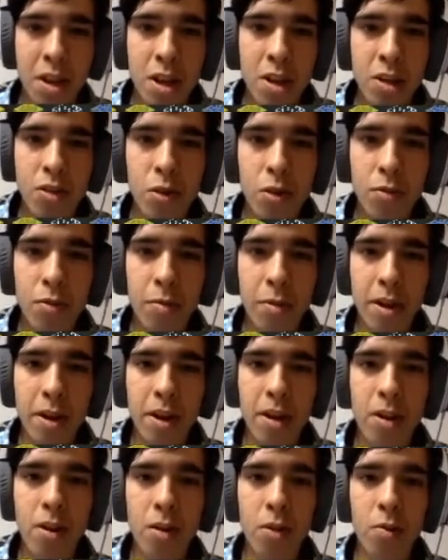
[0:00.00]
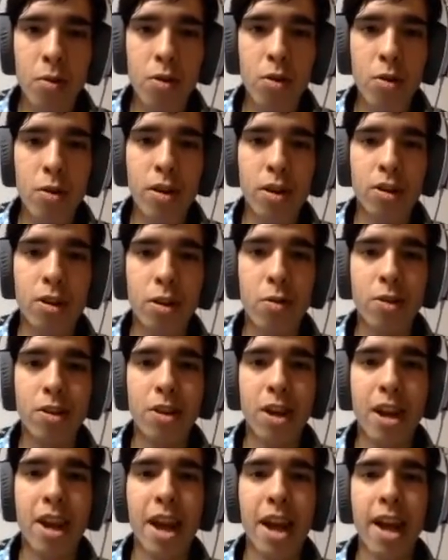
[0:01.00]
So from here, we're going to go
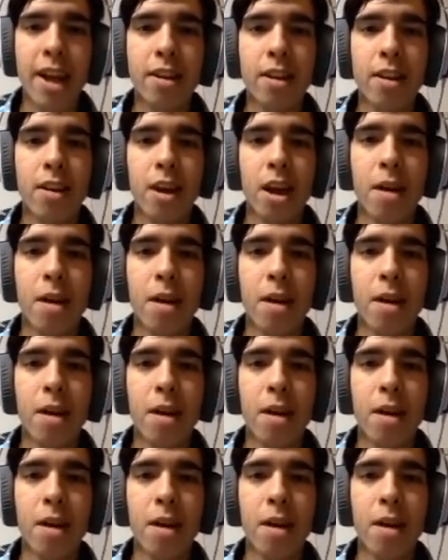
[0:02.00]
diagonal